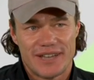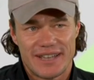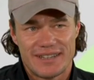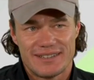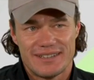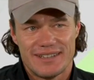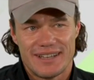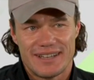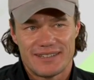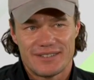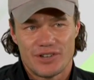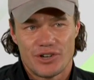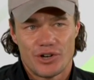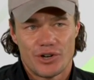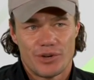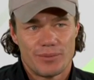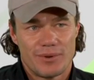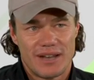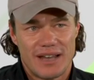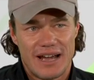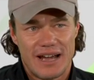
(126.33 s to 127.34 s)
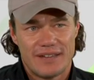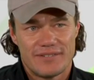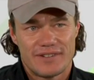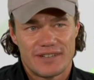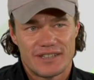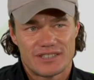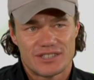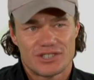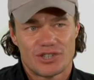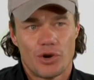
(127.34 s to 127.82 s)
that Herbalife
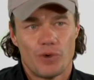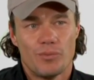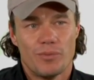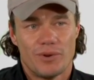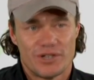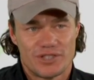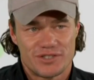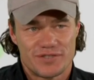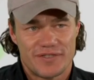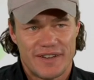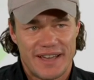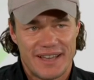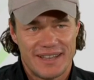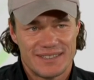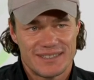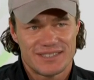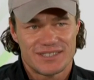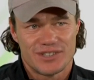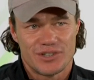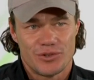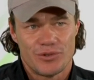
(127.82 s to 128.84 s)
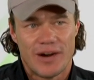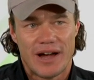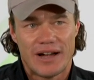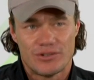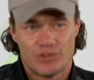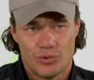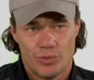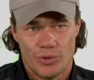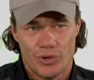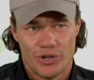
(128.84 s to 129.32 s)
has so much fans
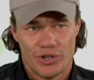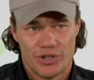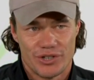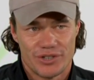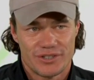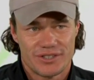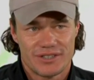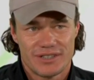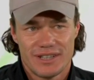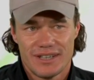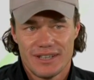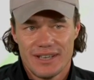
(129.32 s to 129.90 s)
around the world.